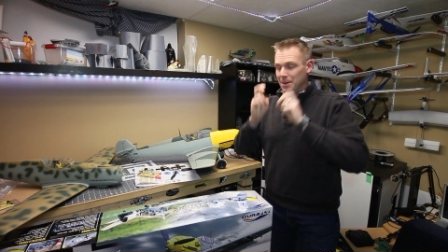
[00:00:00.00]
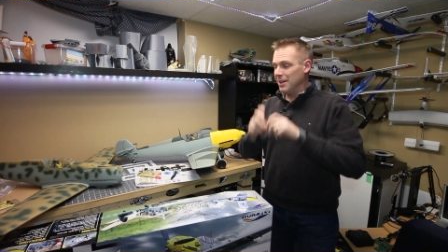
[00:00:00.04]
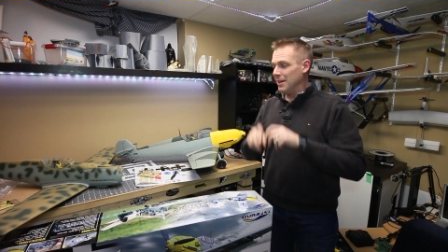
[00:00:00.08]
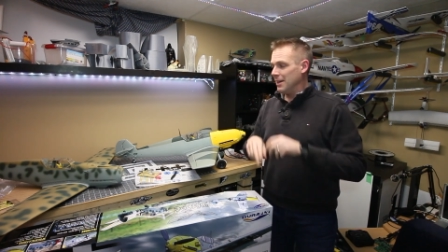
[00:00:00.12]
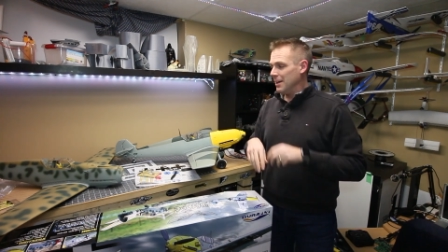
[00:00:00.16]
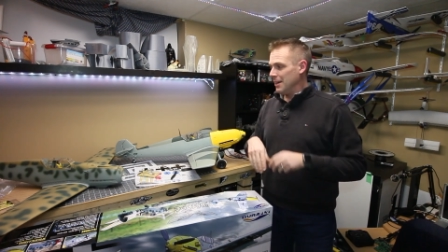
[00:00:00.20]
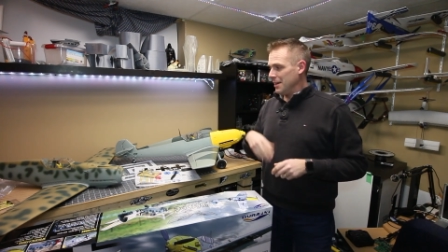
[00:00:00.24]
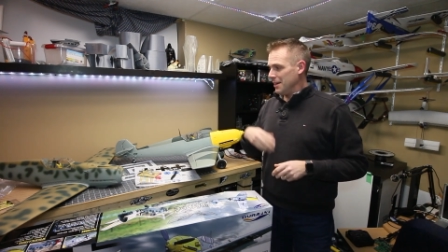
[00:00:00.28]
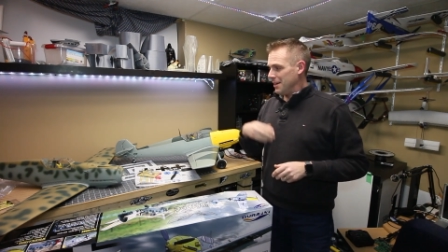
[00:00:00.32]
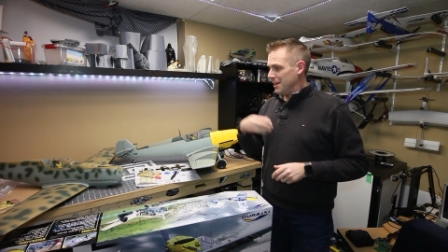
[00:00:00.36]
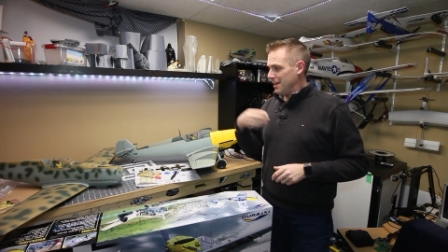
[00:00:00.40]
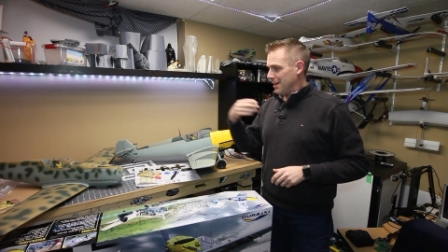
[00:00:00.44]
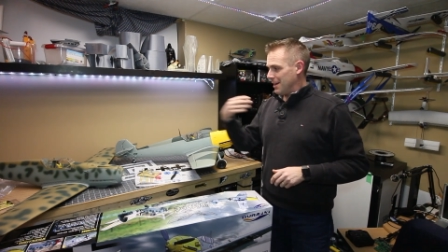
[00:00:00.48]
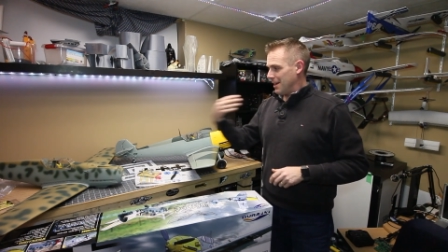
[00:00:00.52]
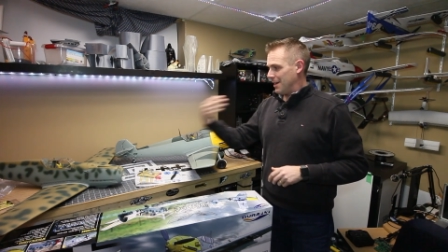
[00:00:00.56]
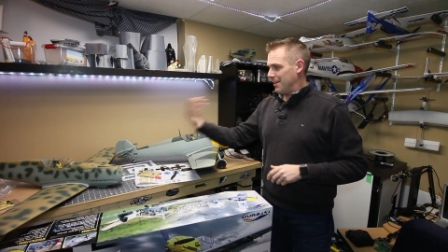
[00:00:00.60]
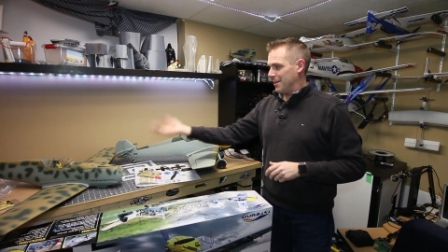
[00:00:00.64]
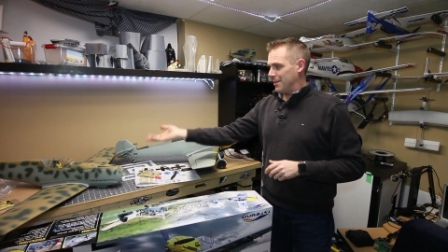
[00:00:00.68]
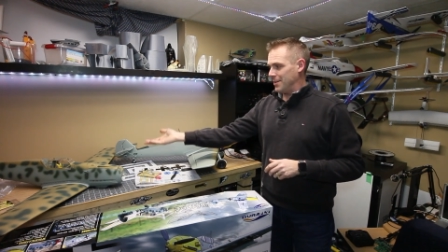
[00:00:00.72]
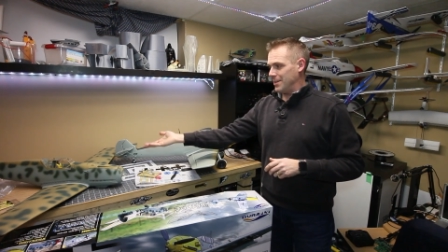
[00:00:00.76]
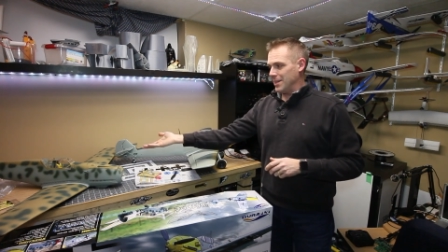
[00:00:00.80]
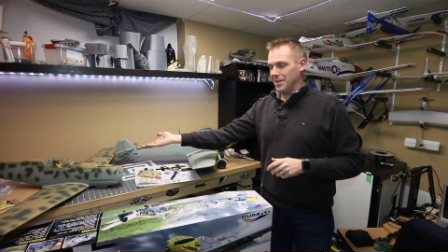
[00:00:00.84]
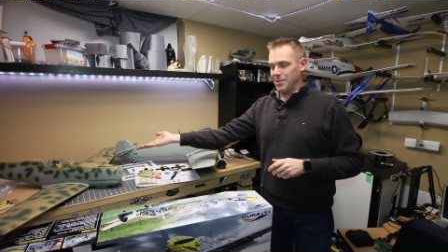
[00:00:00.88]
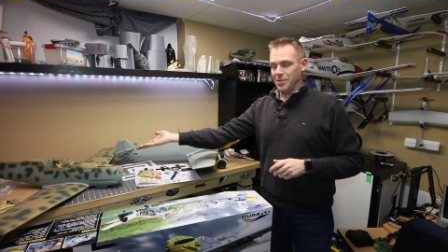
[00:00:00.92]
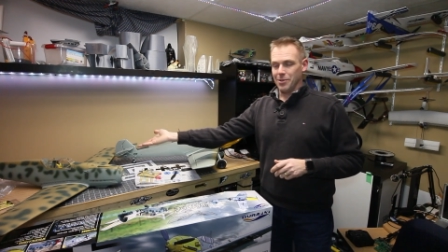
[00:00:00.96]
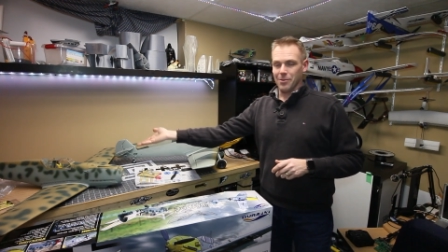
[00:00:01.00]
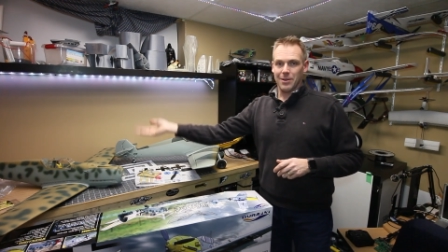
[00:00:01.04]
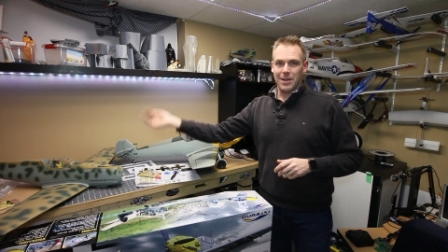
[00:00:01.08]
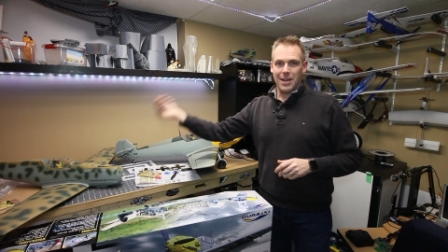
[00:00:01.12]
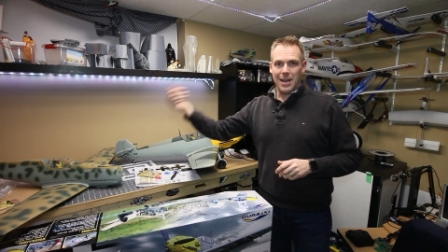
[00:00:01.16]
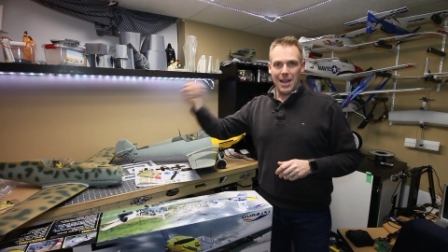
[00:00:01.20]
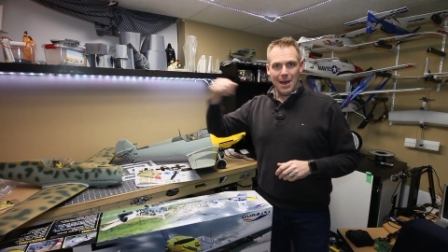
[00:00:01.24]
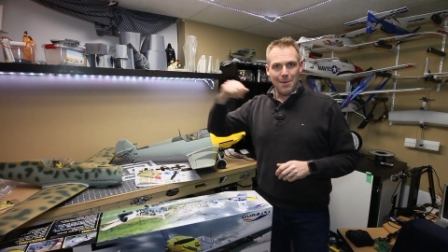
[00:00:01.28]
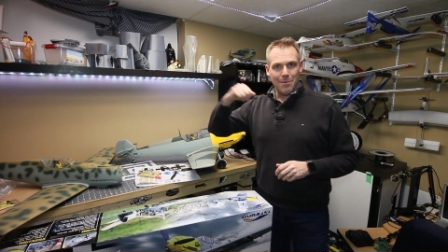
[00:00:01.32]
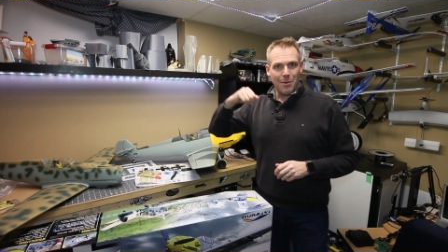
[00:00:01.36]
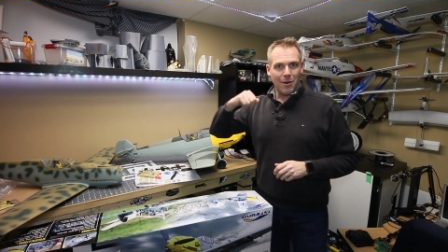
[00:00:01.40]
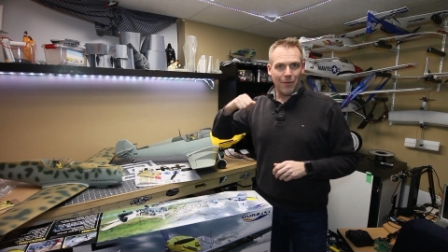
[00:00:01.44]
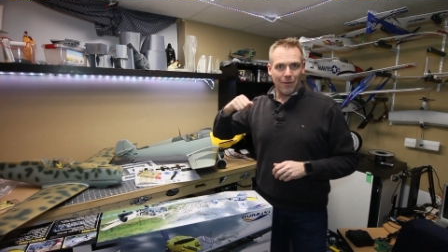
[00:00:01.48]
and the desert
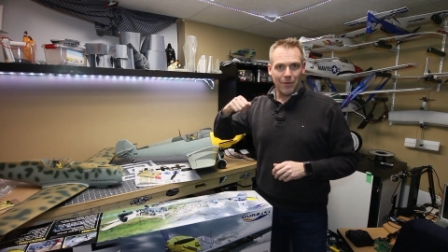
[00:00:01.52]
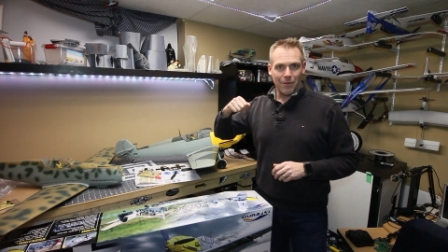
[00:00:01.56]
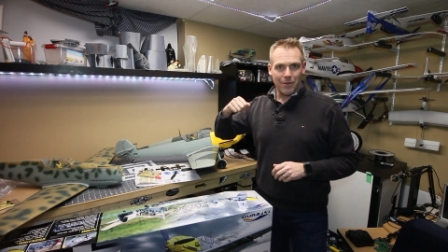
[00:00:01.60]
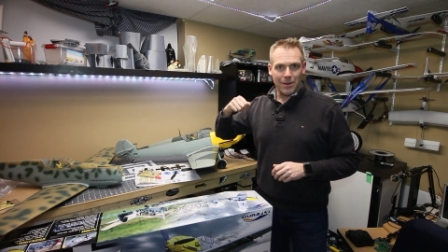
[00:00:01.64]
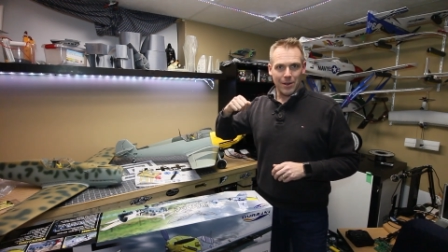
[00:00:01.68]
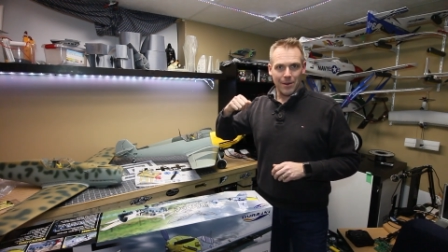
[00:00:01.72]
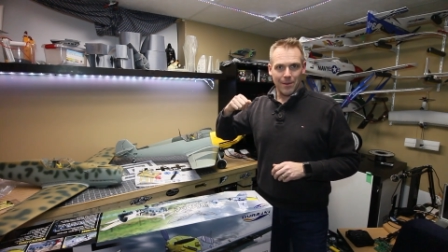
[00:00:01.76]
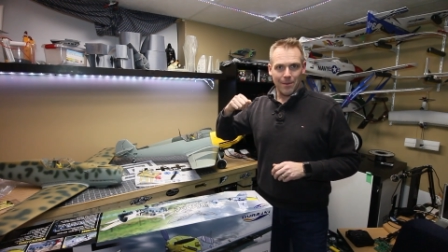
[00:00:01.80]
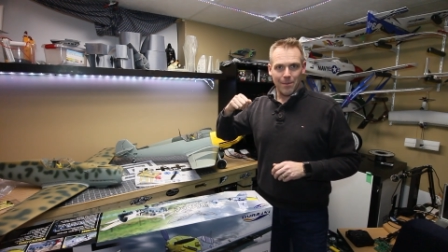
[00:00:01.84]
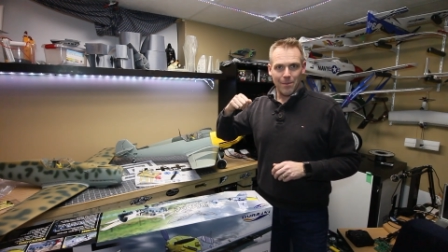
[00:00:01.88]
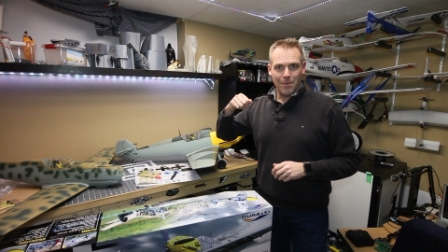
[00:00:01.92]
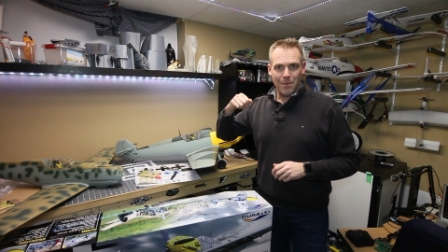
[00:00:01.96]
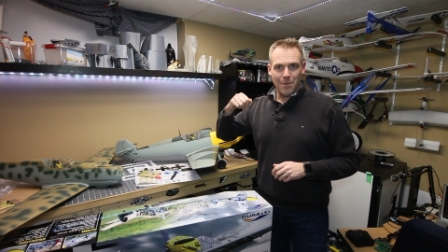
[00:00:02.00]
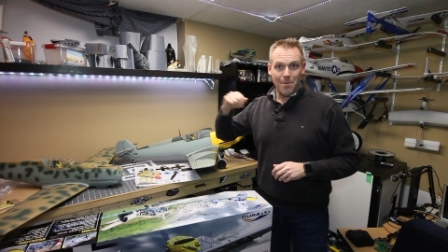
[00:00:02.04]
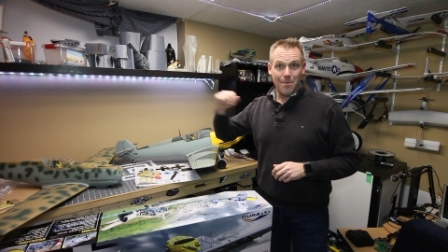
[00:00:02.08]
camo theme.